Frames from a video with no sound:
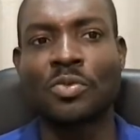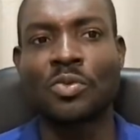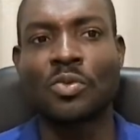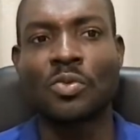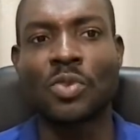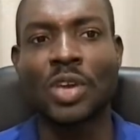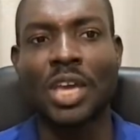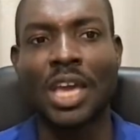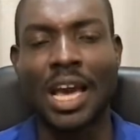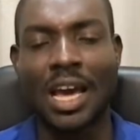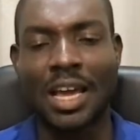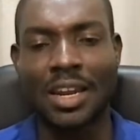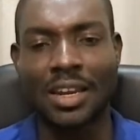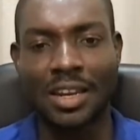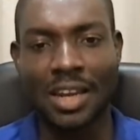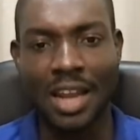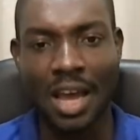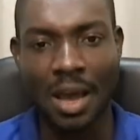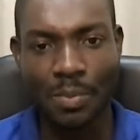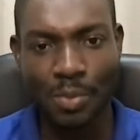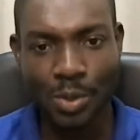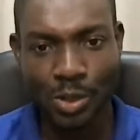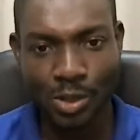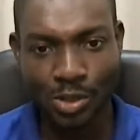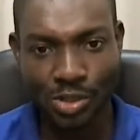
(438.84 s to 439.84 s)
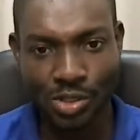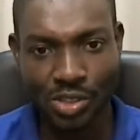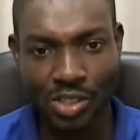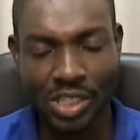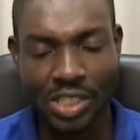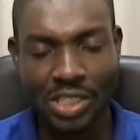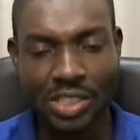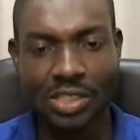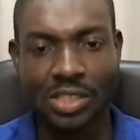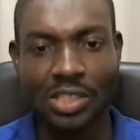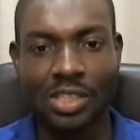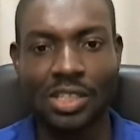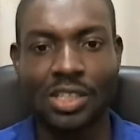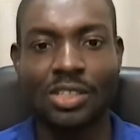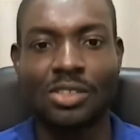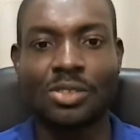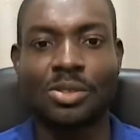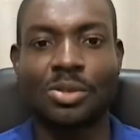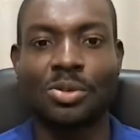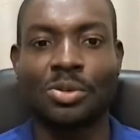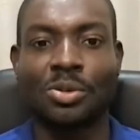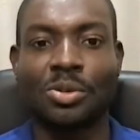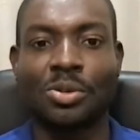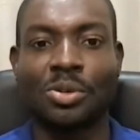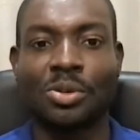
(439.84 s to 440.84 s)
we had an opportunity
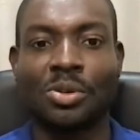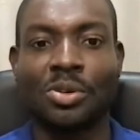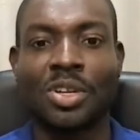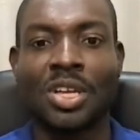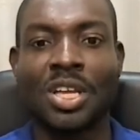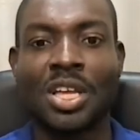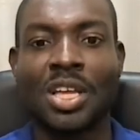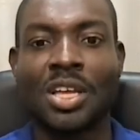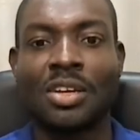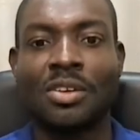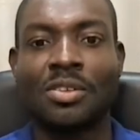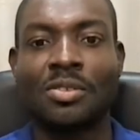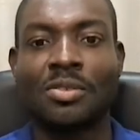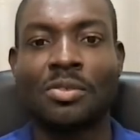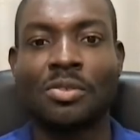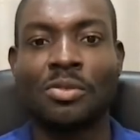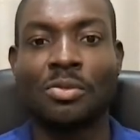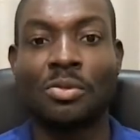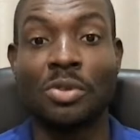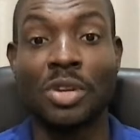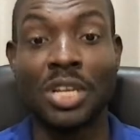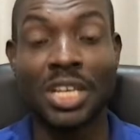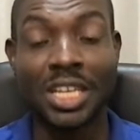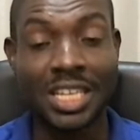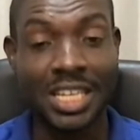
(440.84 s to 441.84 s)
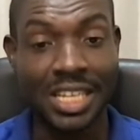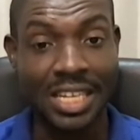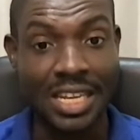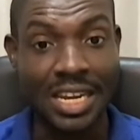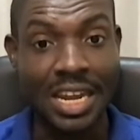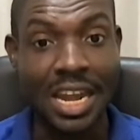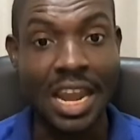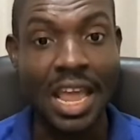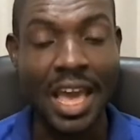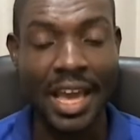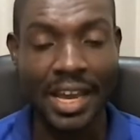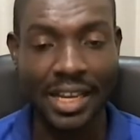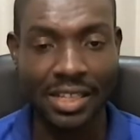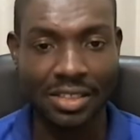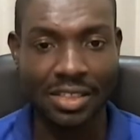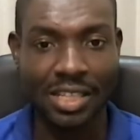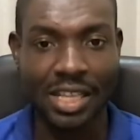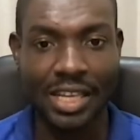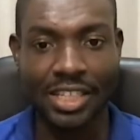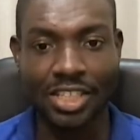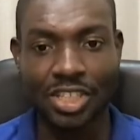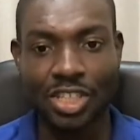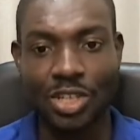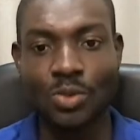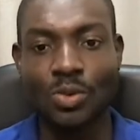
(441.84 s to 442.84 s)
to reconnect.
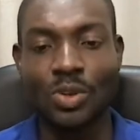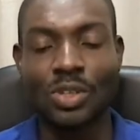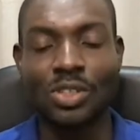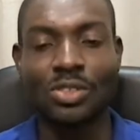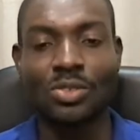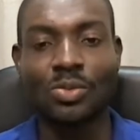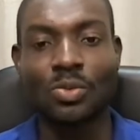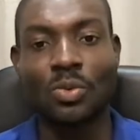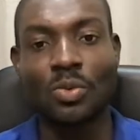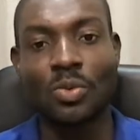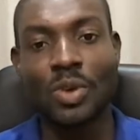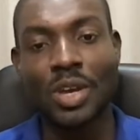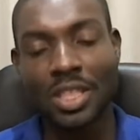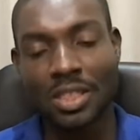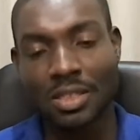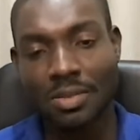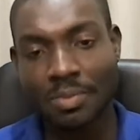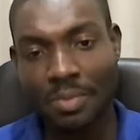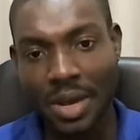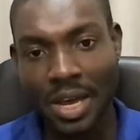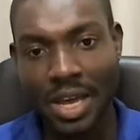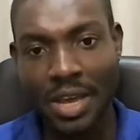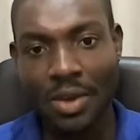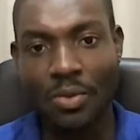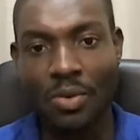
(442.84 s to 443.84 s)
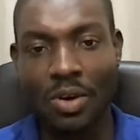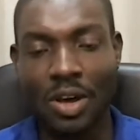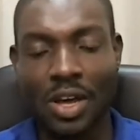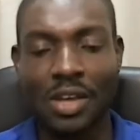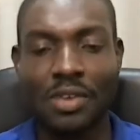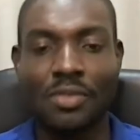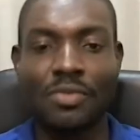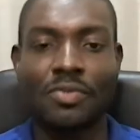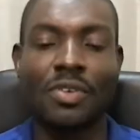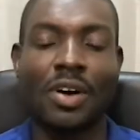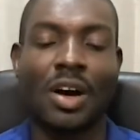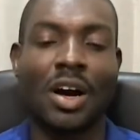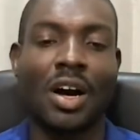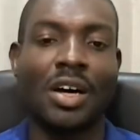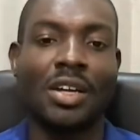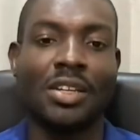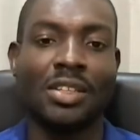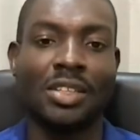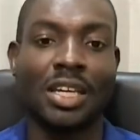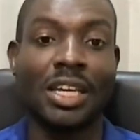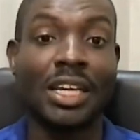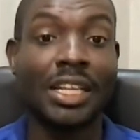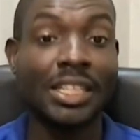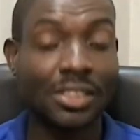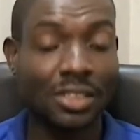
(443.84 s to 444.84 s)
Like, she was with my wife
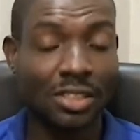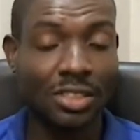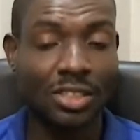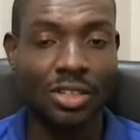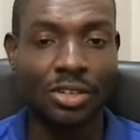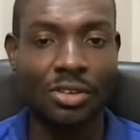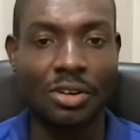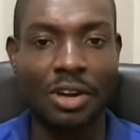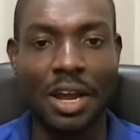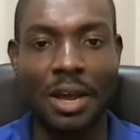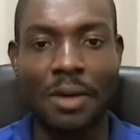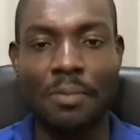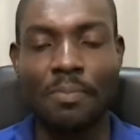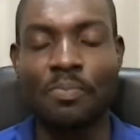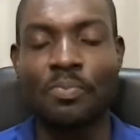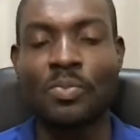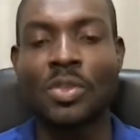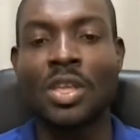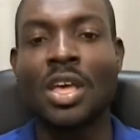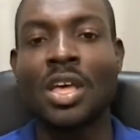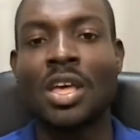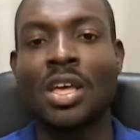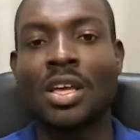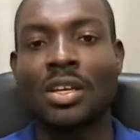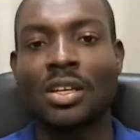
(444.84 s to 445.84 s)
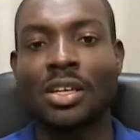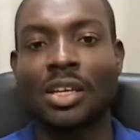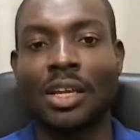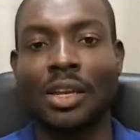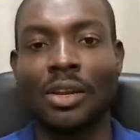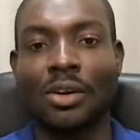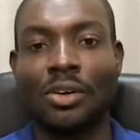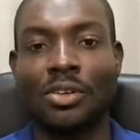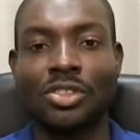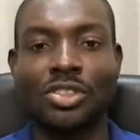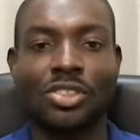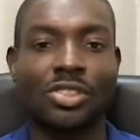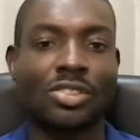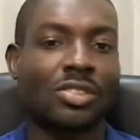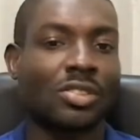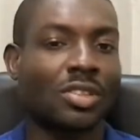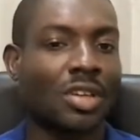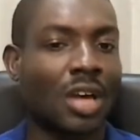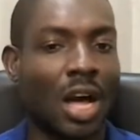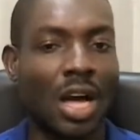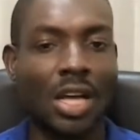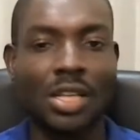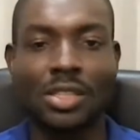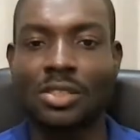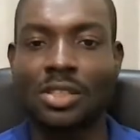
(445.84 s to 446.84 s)
on Instagram, just
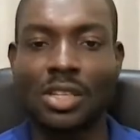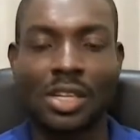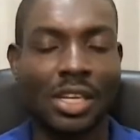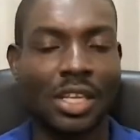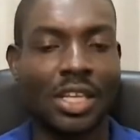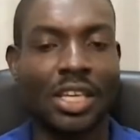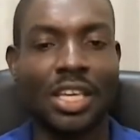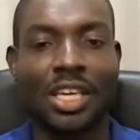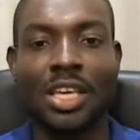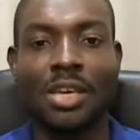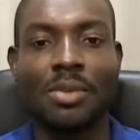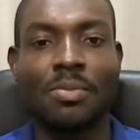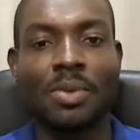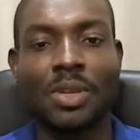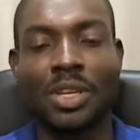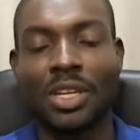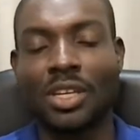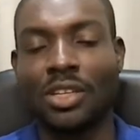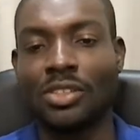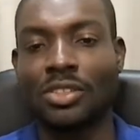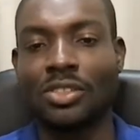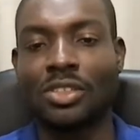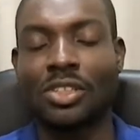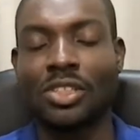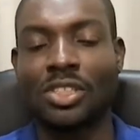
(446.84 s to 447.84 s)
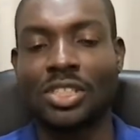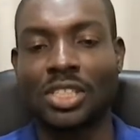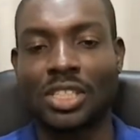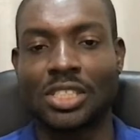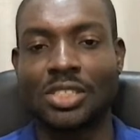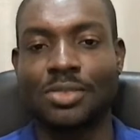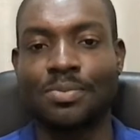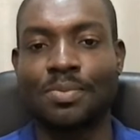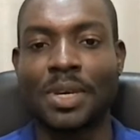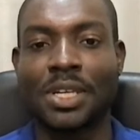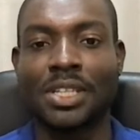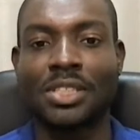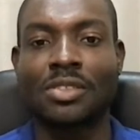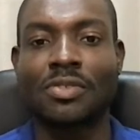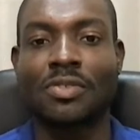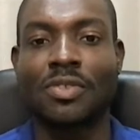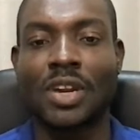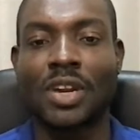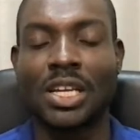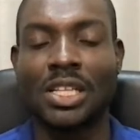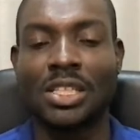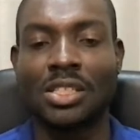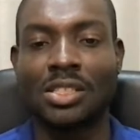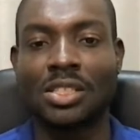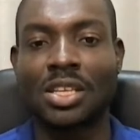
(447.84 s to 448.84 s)
constantly keeping in touch as best
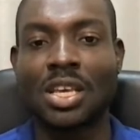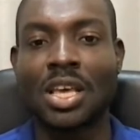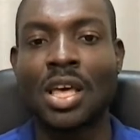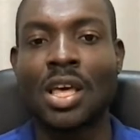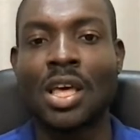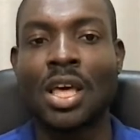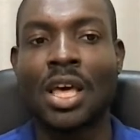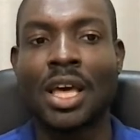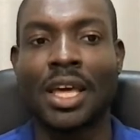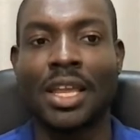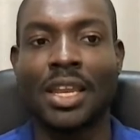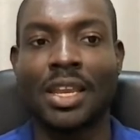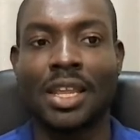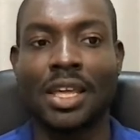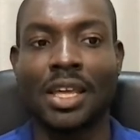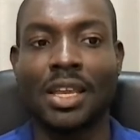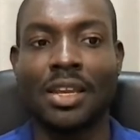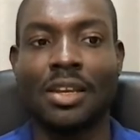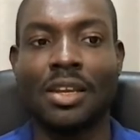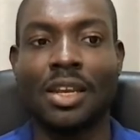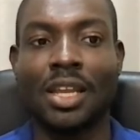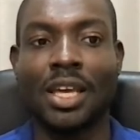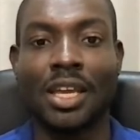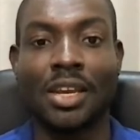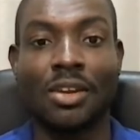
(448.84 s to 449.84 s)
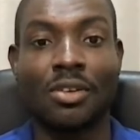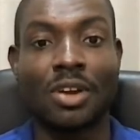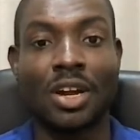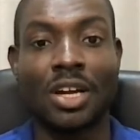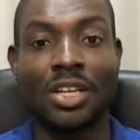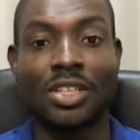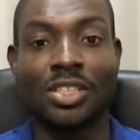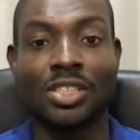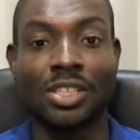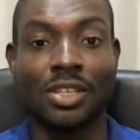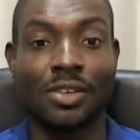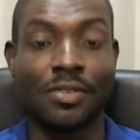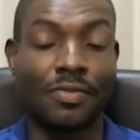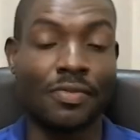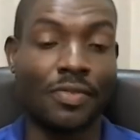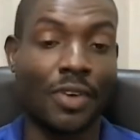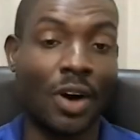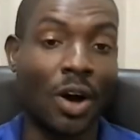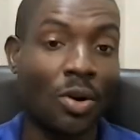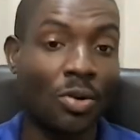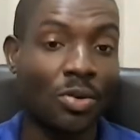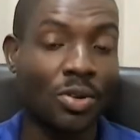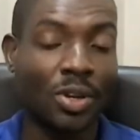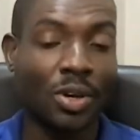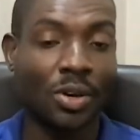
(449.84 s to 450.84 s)
friends. And then later on, she
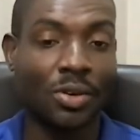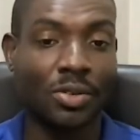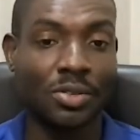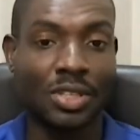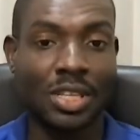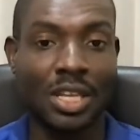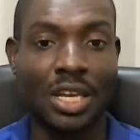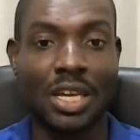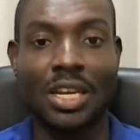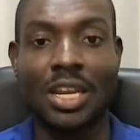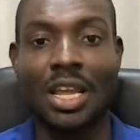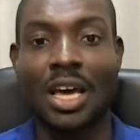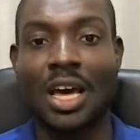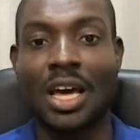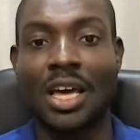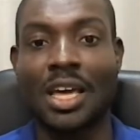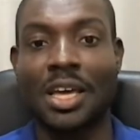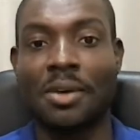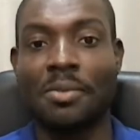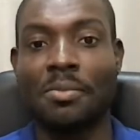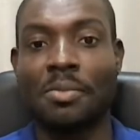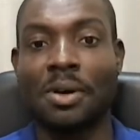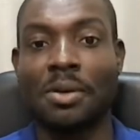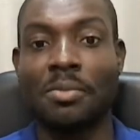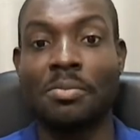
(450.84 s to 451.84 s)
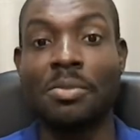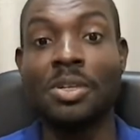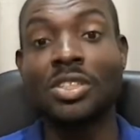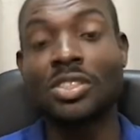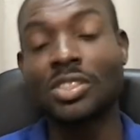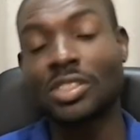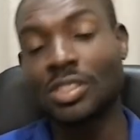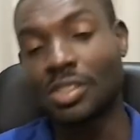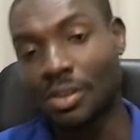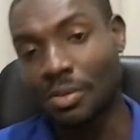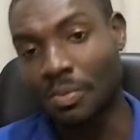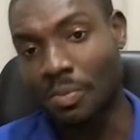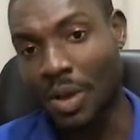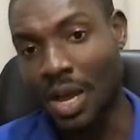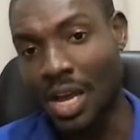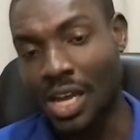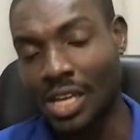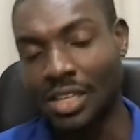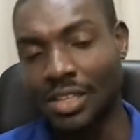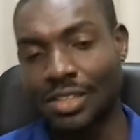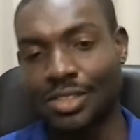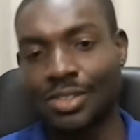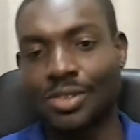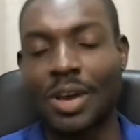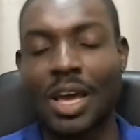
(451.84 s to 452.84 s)
found out that I am a missionary
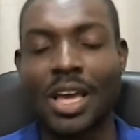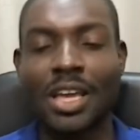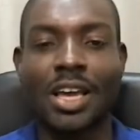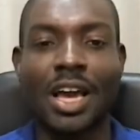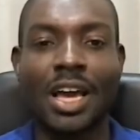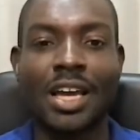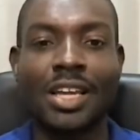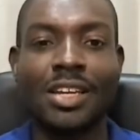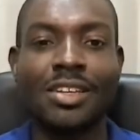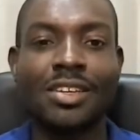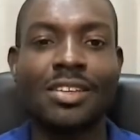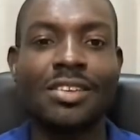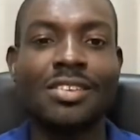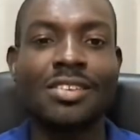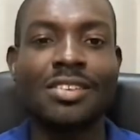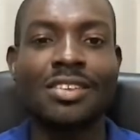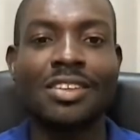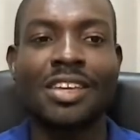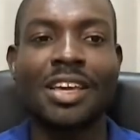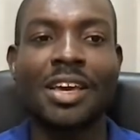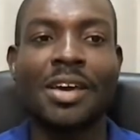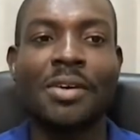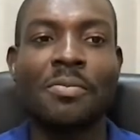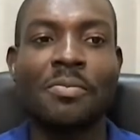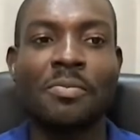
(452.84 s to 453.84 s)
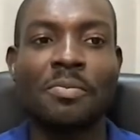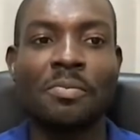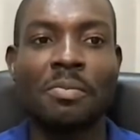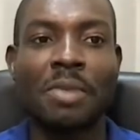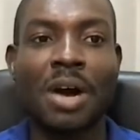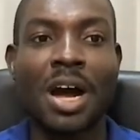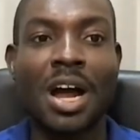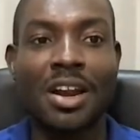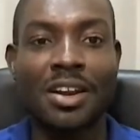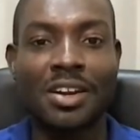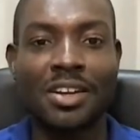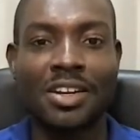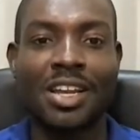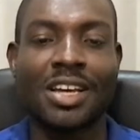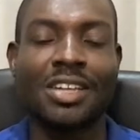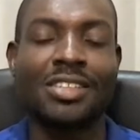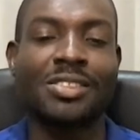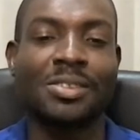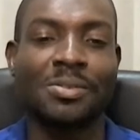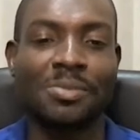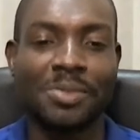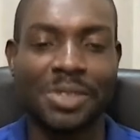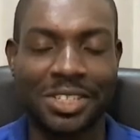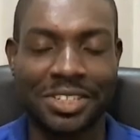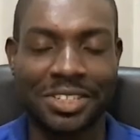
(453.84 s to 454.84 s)
pilot. So I didn't get married
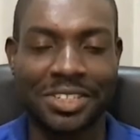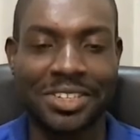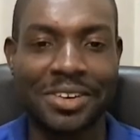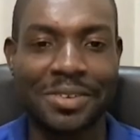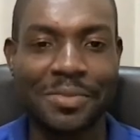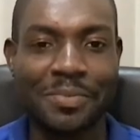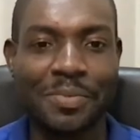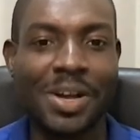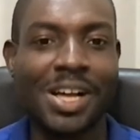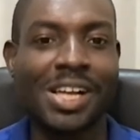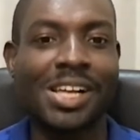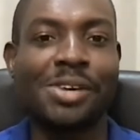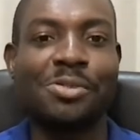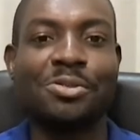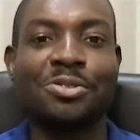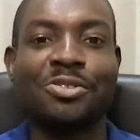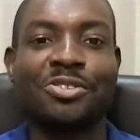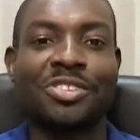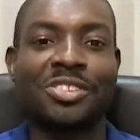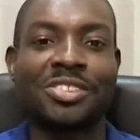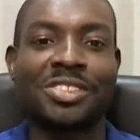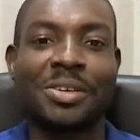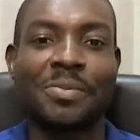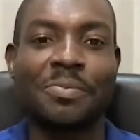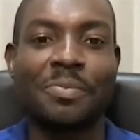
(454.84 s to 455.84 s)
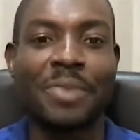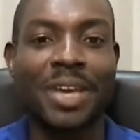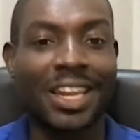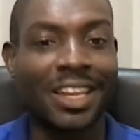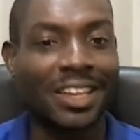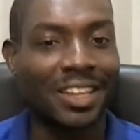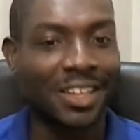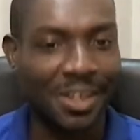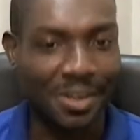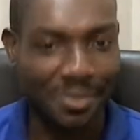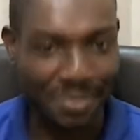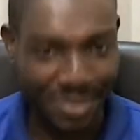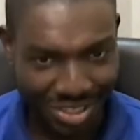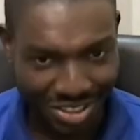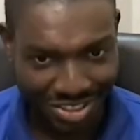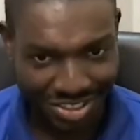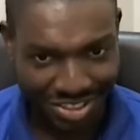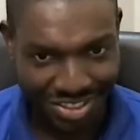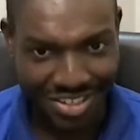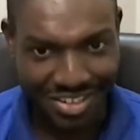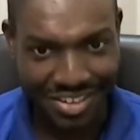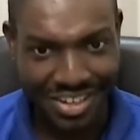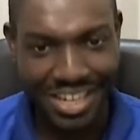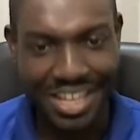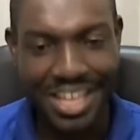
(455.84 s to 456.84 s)
as a missionary pilot. I was just a medical
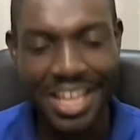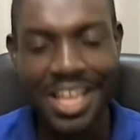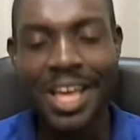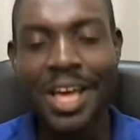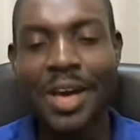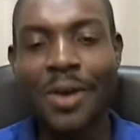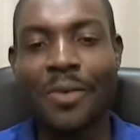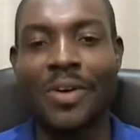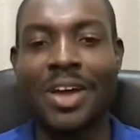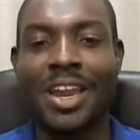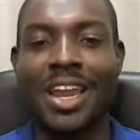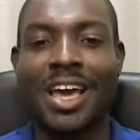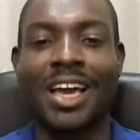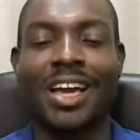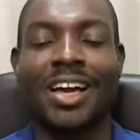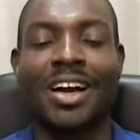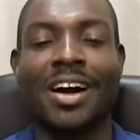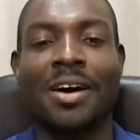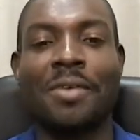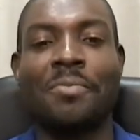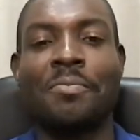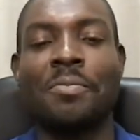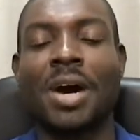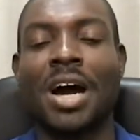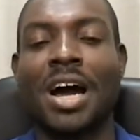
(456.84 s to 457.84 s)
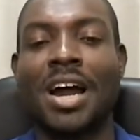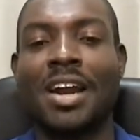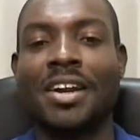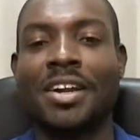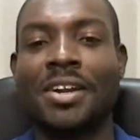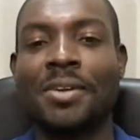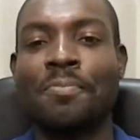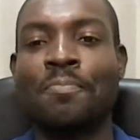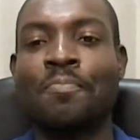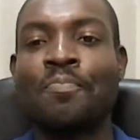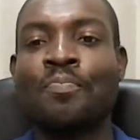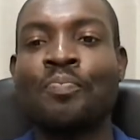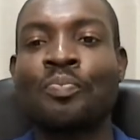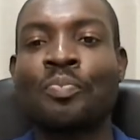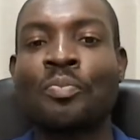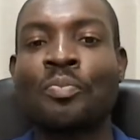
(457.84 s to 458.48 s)
missionary when I got married.